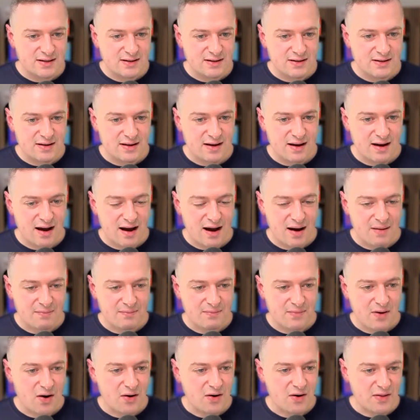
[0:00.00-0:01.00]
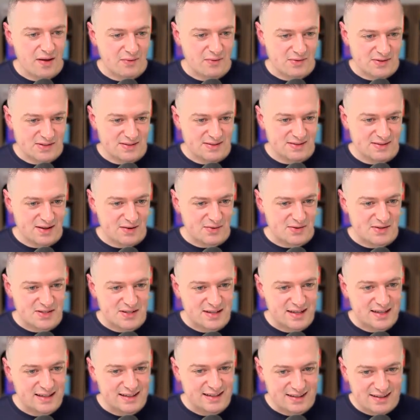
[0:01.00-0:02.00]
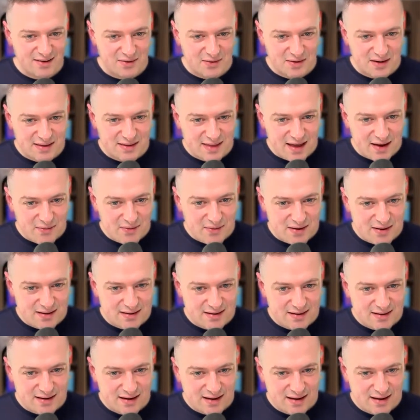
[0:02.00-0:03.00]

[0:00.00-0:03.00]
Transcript: Oh no, that was Janine. Oh, we did that one.